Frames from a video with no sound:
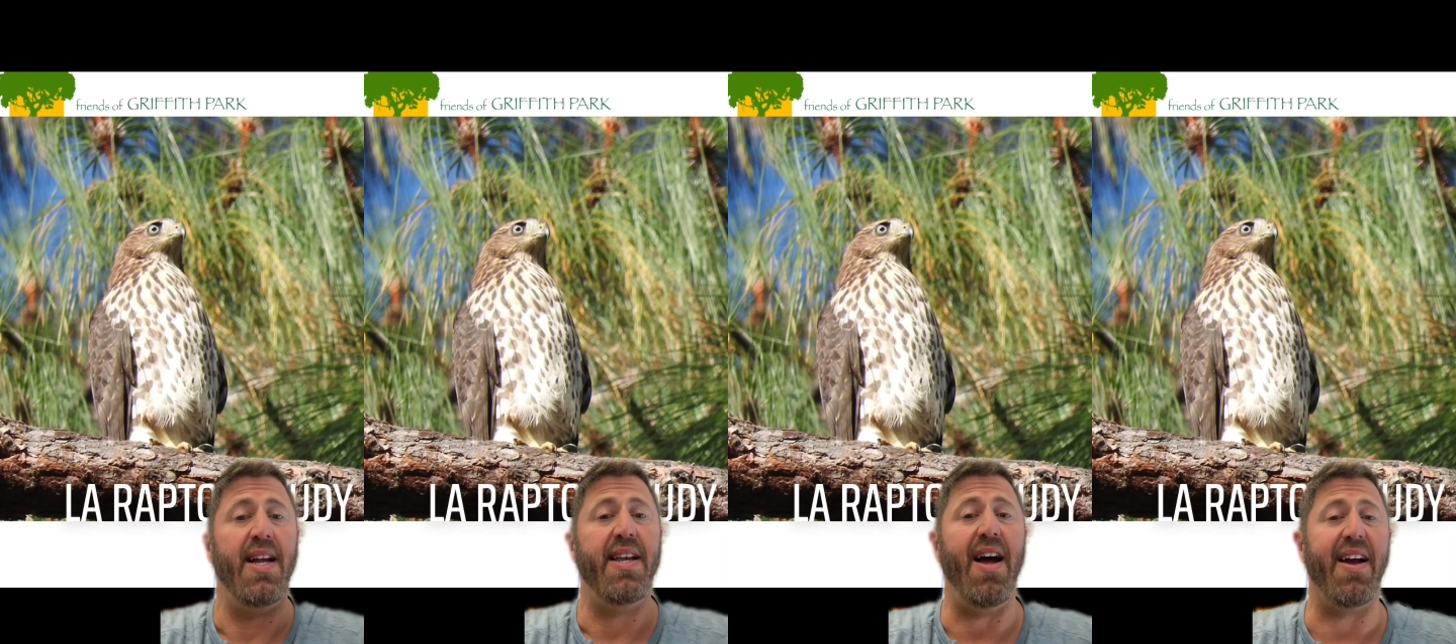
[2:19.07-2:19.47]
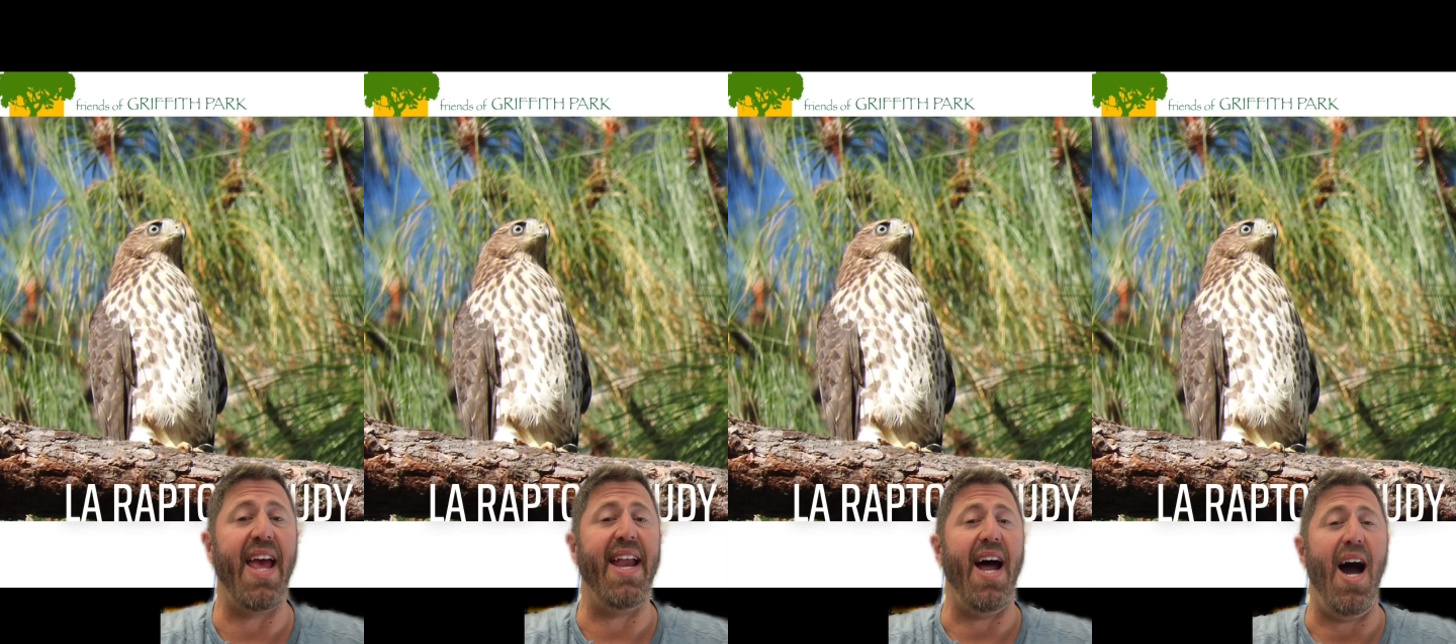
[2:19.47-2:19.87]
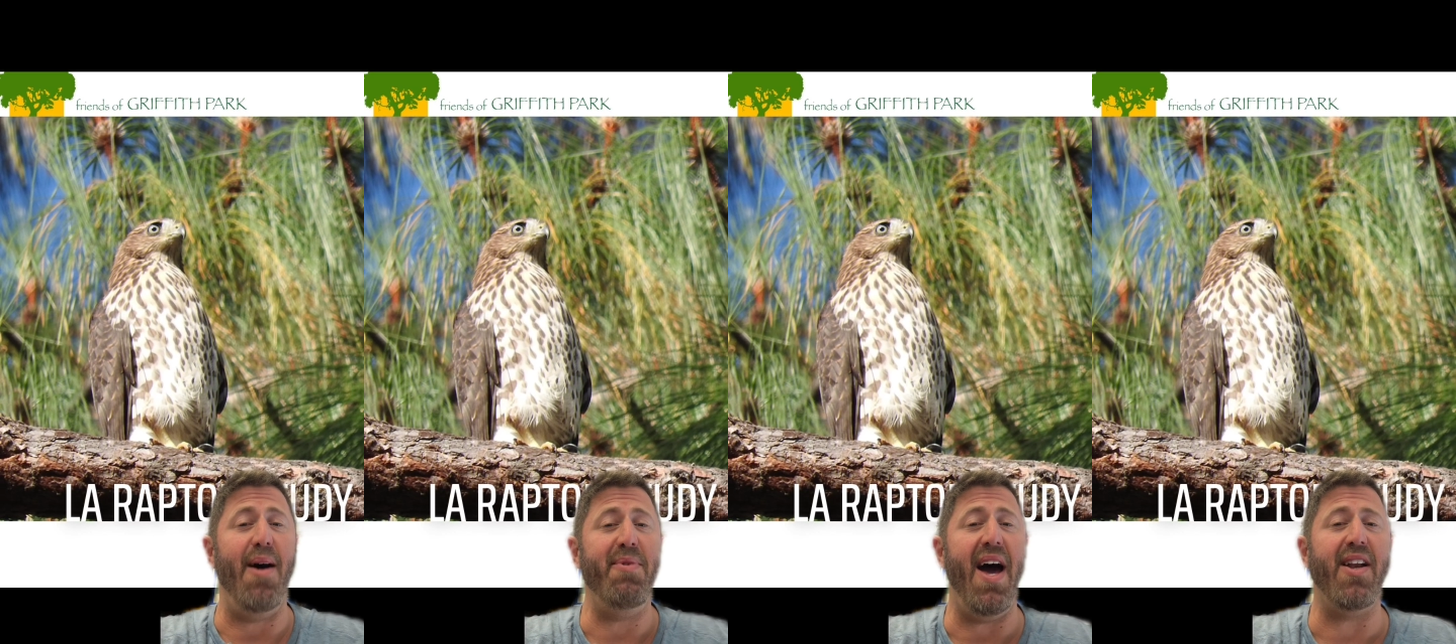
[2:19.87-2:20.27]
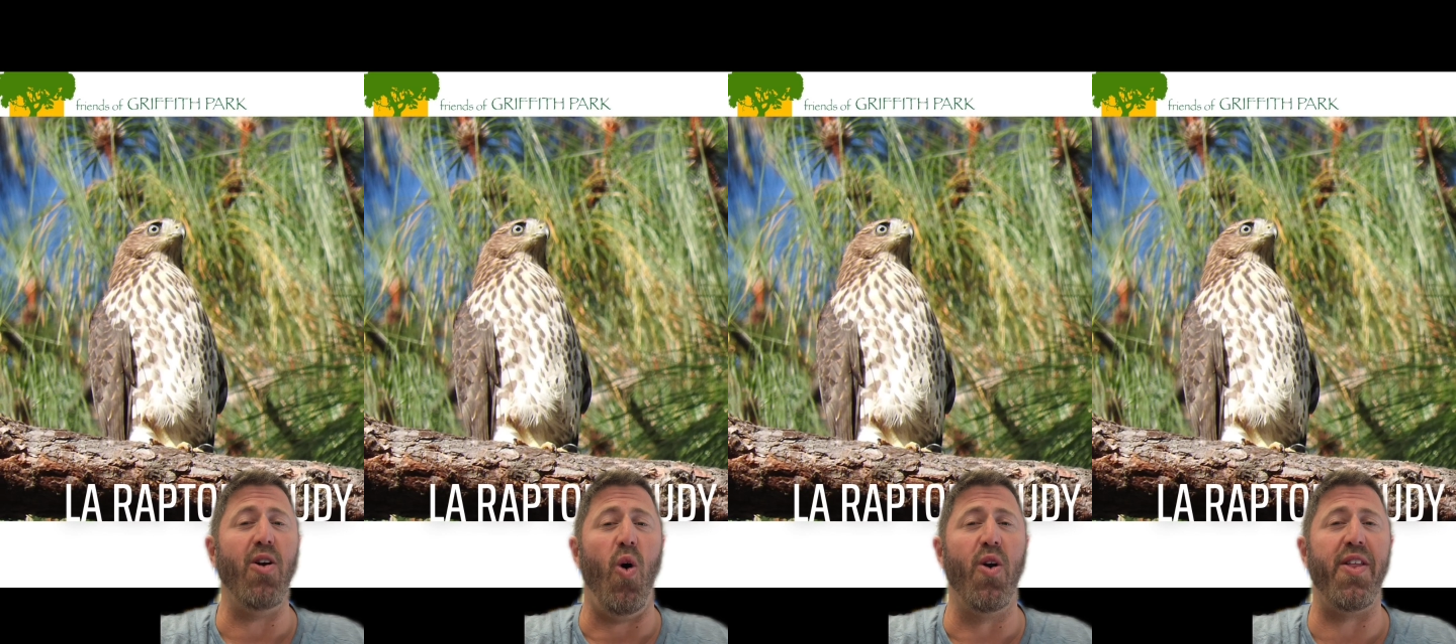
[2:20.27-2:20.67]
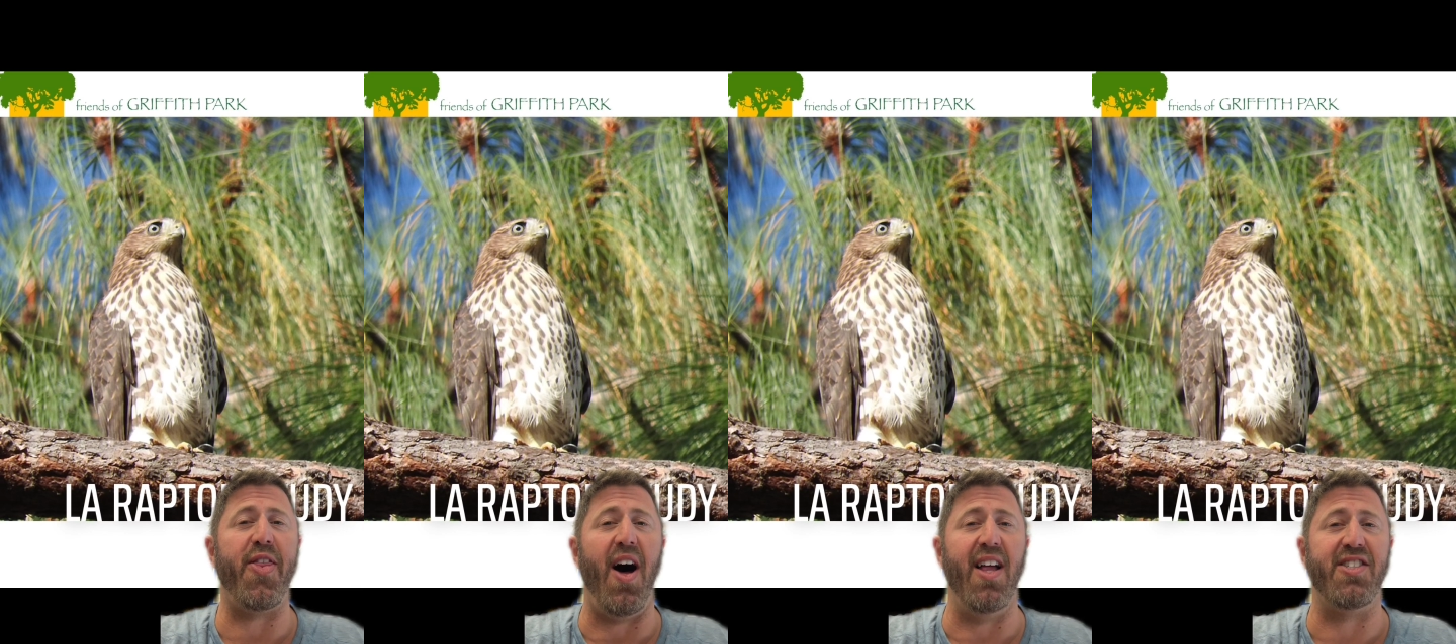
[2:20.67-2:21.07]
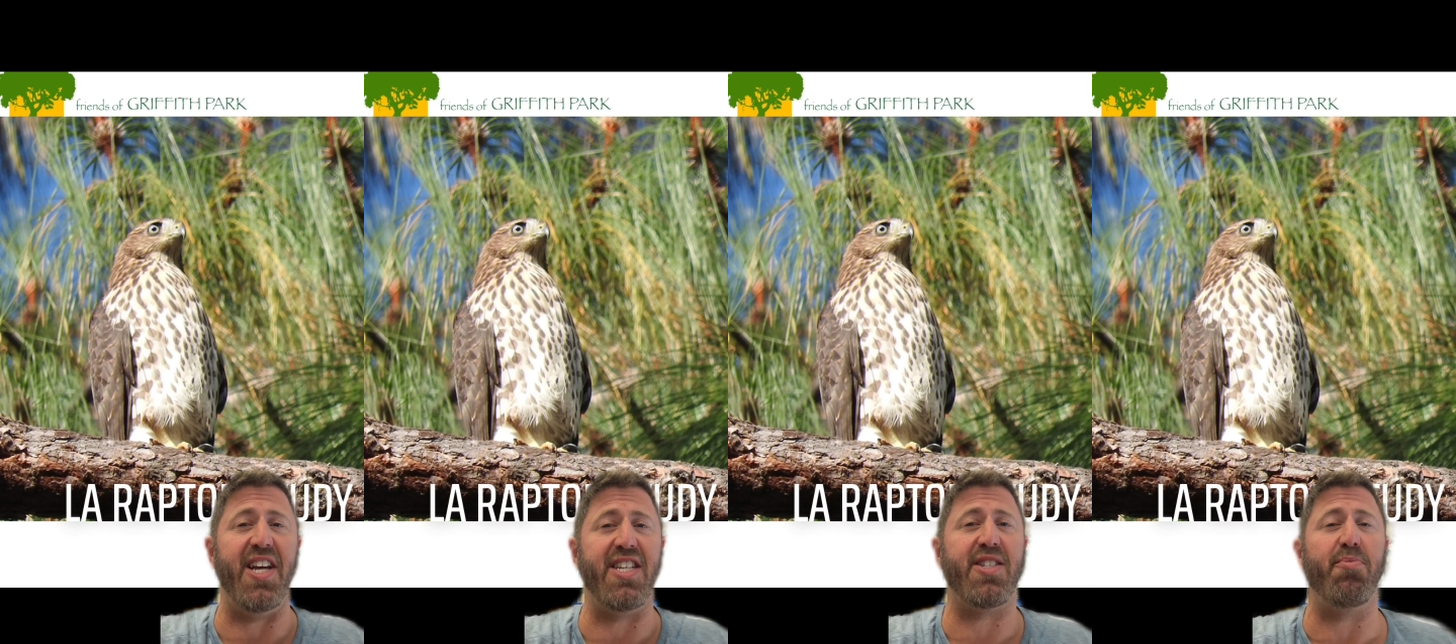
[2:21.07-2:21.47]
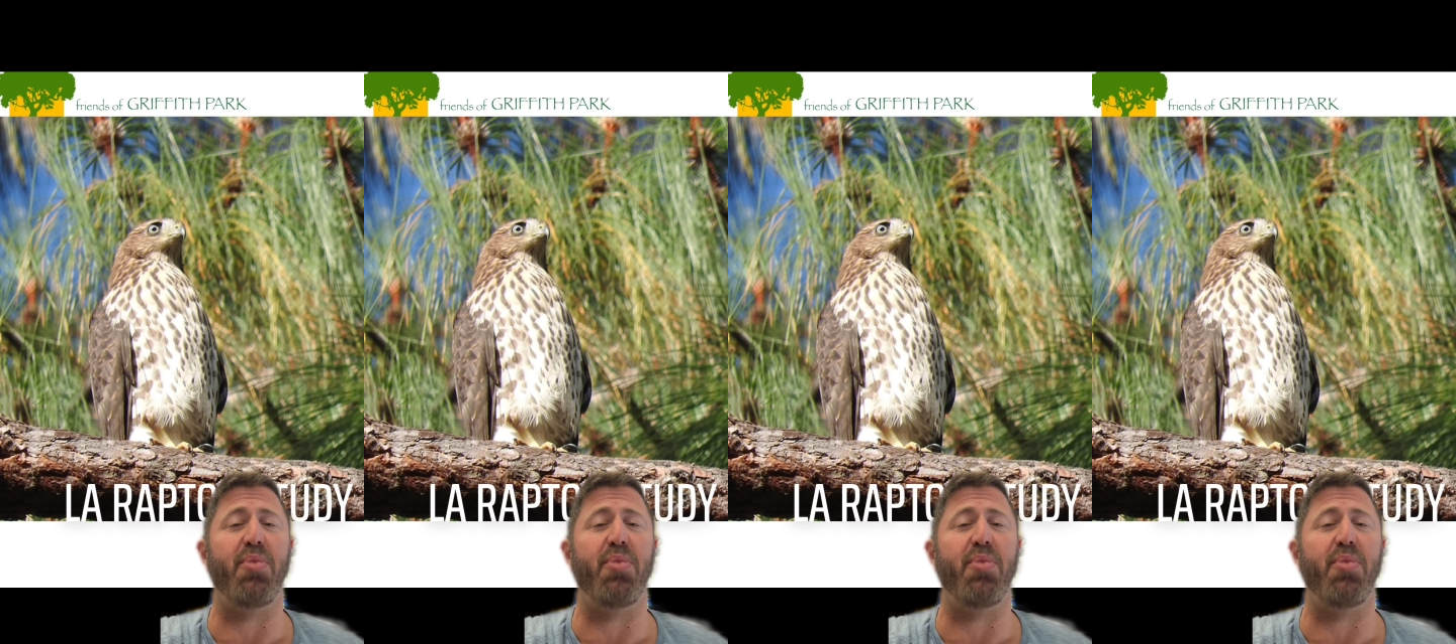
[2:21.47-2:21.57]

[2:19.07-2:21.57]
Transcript: Now, again, I'm not an ornithologist,